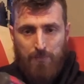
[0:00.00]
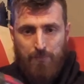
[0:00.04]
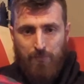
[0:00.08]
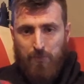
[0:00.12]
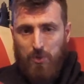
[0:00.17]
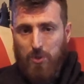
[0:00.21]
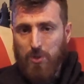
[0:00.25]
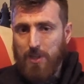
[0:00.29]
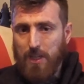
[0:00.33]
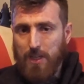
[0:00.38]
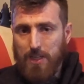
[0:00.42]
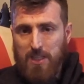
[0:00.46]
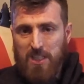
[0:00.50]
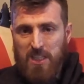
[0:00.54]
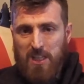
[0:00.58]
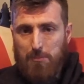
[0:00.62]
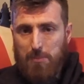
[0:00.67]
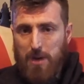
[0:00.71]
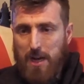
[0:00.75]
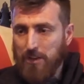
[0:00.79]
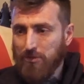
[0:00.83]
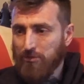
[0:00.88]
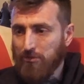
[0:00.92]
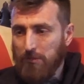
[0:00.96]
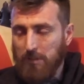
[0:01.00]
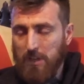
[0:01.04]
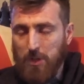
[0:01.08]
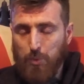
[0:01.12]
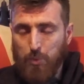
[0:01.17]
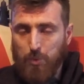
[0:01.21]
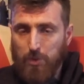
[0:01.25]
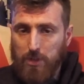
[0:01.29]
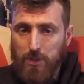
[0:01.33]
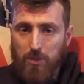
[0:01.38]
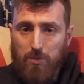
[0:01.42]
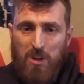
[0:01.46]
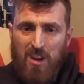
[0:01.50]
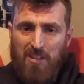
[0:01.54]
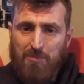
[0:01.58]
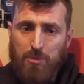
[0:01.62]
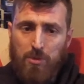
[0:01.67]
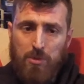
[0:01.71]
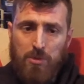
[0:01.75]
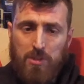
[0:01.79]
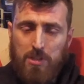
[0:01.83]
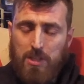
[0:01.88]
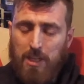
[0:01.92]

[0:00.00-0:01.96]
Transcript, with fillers: you're testing the battery, you want to see 12.6,